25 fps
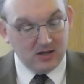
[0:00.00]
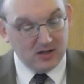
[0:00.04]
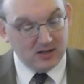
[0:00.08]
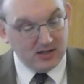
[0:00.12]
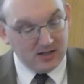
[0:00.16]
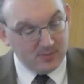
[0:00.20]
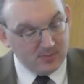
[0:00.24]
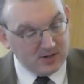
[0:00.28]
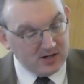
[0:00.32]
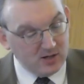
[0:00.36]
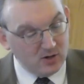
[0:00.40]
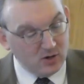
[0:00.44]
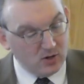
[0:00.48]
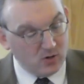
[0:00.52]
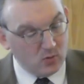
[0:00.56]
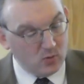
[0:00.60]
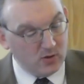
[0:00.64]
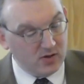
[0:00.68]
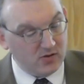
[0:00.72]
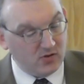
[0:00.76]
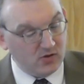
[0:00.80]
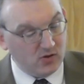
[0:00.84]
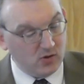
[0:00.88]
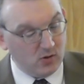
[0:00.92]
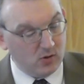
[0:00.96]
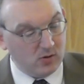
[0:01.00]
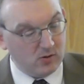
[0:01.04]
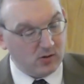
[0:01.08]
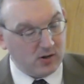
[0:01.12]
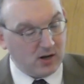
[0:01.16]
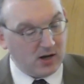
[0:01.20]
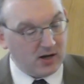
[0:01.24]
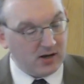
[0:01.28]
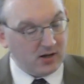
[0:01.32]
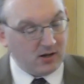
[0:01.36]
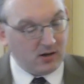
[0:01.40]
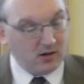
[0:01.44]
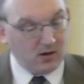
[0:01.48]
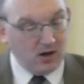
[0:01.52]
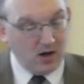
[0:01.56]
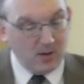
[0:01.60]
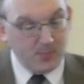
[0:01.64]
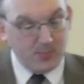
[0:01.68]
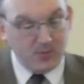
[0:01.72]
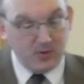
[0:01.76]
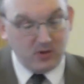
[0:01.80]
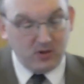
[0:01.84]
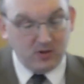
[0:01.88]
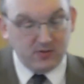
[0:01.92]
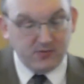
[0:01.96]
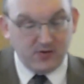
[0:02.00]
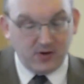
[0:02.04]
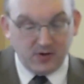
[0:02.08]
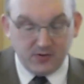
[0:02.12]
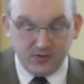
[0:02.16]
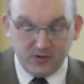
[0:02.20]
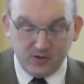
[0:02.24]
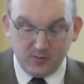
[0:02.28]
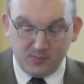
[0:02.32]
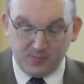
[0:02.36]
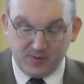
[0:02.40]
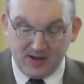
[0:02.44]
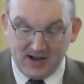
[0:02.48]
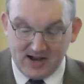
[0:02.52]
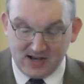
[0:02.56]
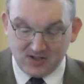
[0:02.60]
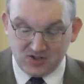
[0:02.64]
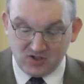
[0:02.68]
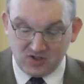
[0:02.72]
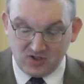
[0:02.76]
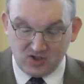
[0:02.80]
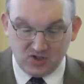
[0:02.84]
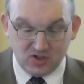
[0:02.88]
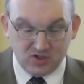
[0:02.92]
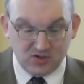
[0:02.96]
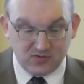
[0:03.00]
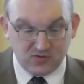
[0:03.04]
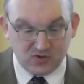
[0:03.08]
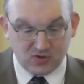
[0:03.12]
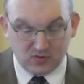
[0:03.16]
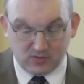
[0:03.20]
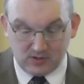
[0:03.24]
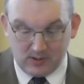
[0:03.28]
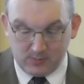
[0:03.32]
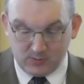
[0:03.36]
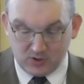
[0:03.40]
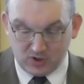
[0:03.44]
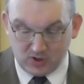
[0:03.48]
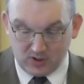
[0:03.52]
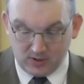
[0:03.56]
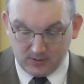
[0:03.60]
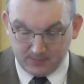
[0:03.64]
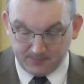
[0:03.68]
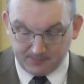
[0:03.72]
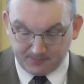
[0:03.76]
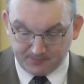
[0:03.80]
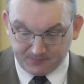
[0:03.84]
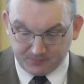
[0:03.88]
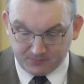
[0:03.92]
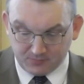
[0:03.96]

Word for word: Let me look with you at a couple of other passages of Scripture